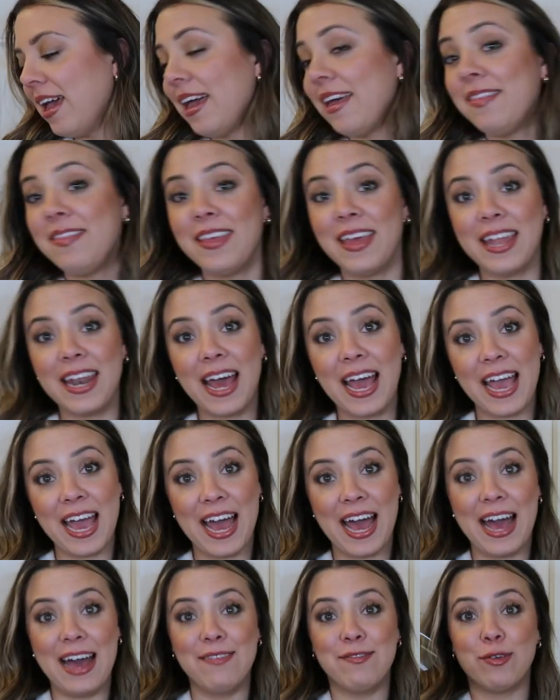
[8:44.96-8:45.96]
and then I
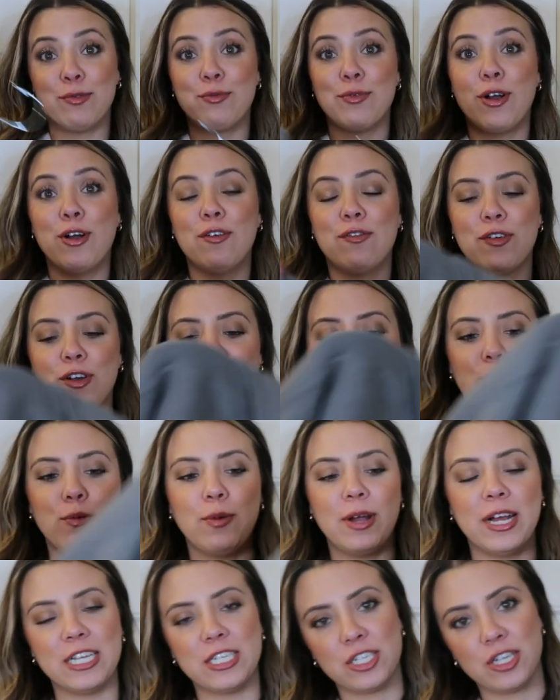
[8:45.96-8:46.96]
have
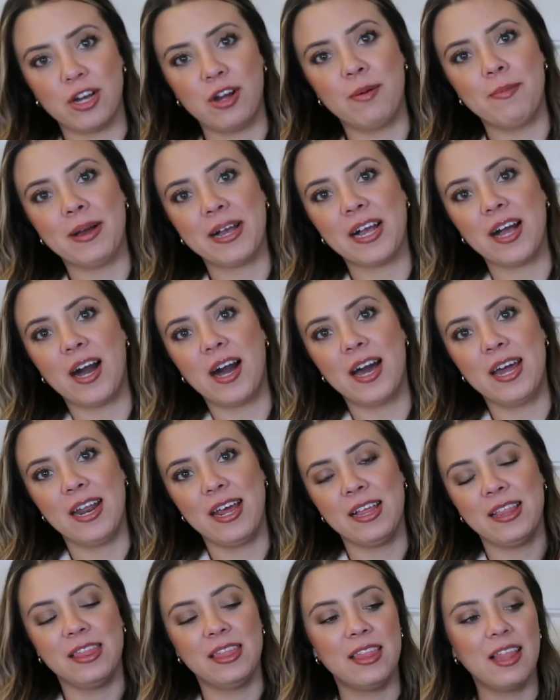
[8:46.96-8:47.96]
Rover, which, oh my god,
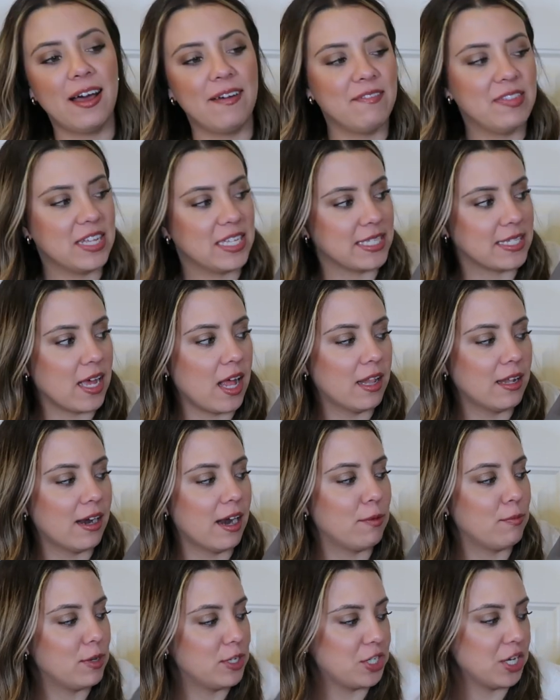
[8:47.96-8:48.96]
I love this color.
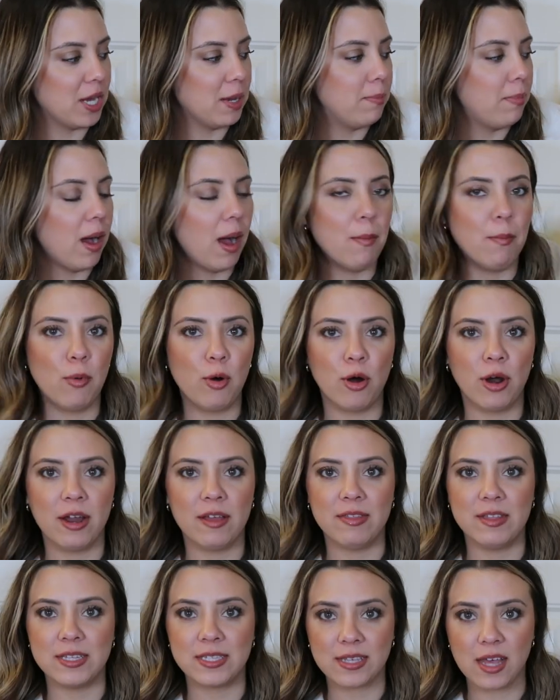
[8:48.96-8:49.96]
I wish I had bought more
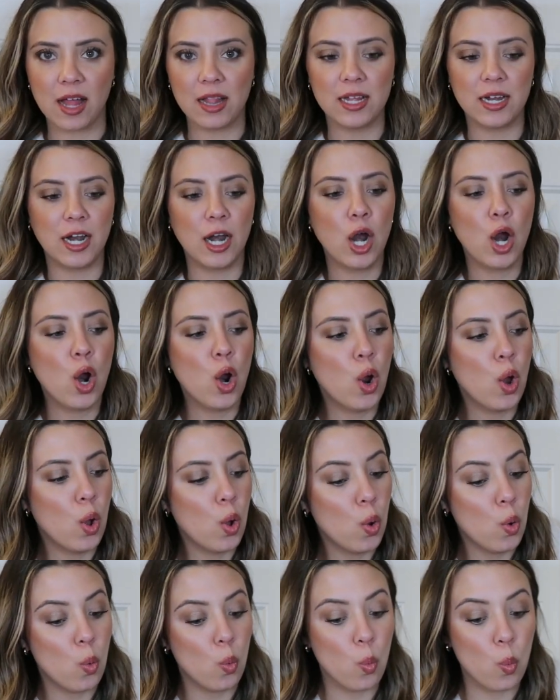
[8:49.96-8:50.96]
in this color
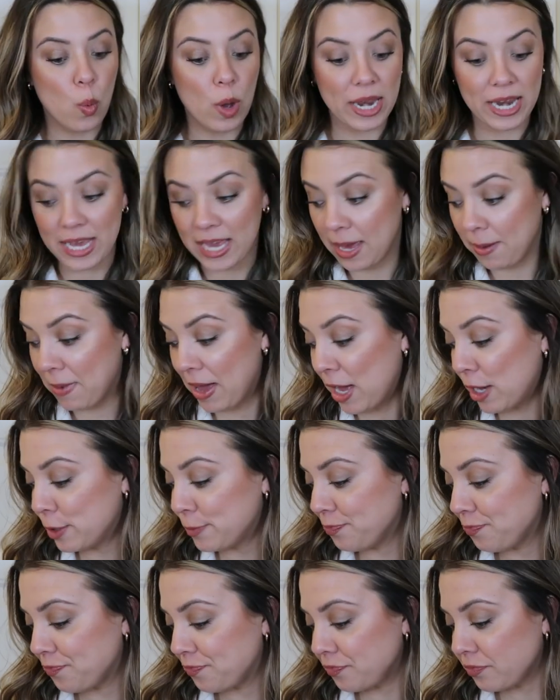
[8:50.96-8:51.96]
when it came
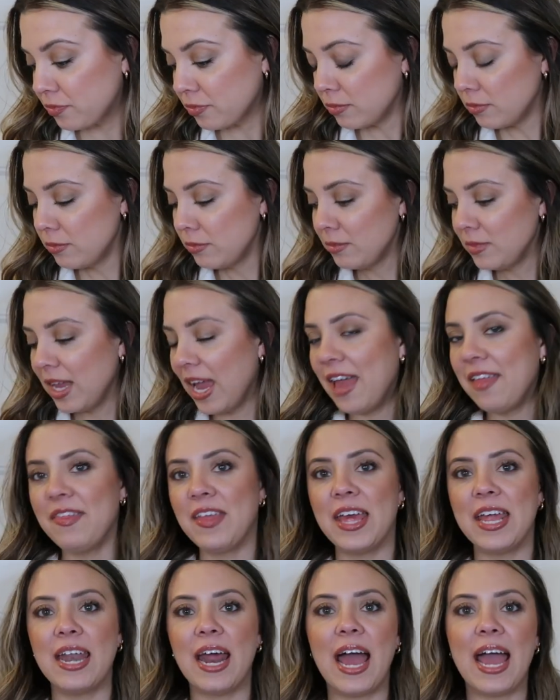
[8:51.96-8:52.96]
out. And
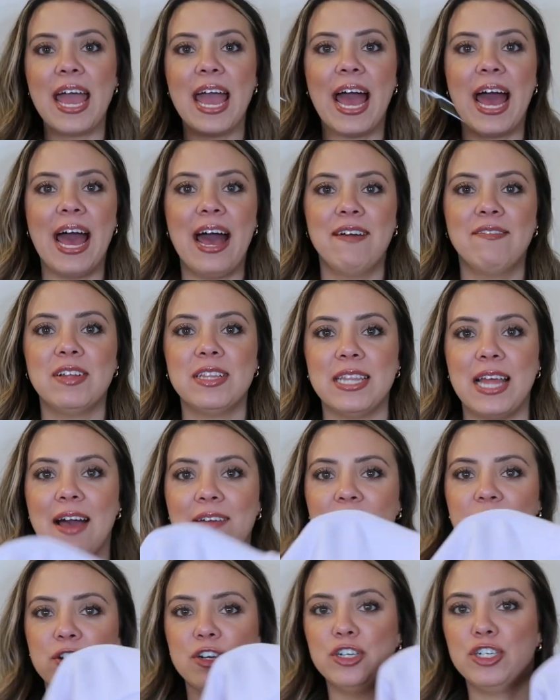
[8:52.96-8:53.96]
then I have
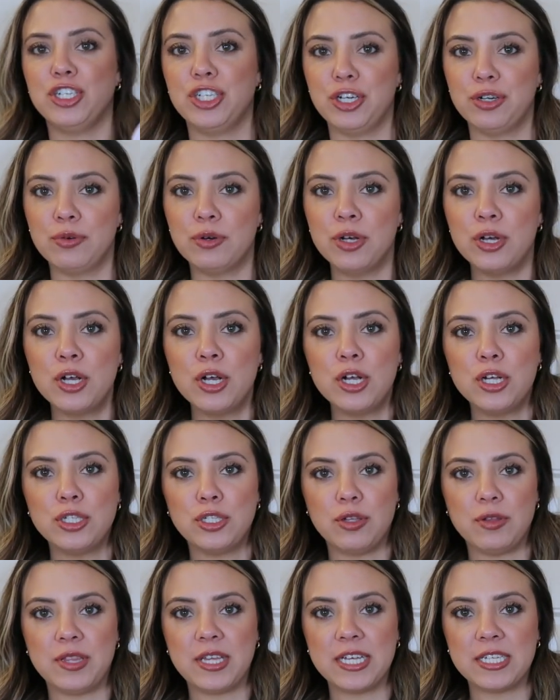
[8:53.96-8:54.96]
Lavender Dew.
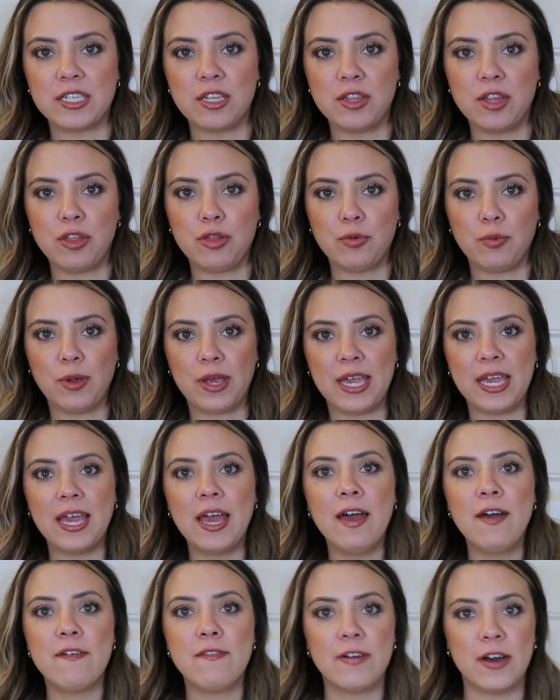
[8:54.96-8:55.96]
So these are the
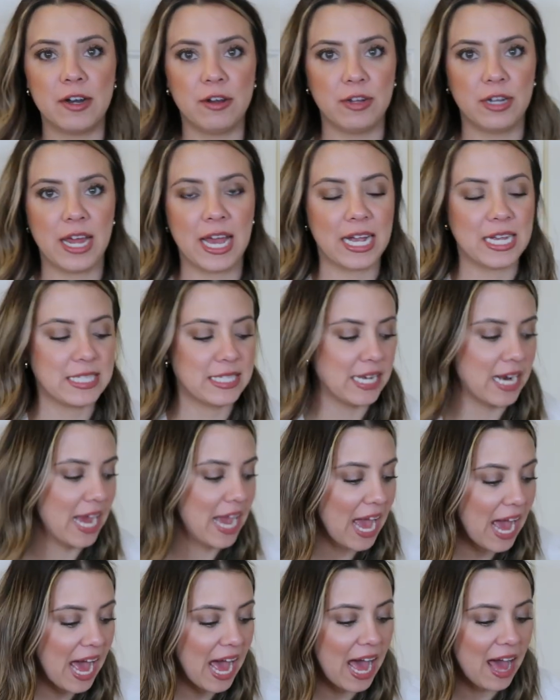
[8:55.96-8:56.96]
3 funnel necks that
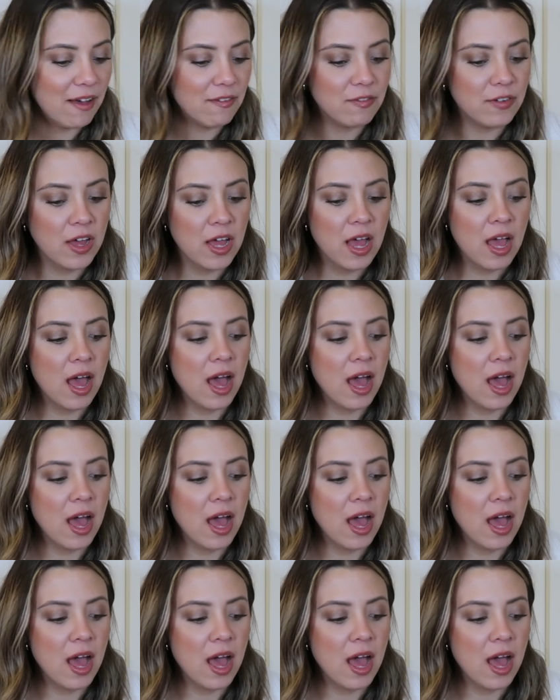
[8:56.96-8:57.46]
I have.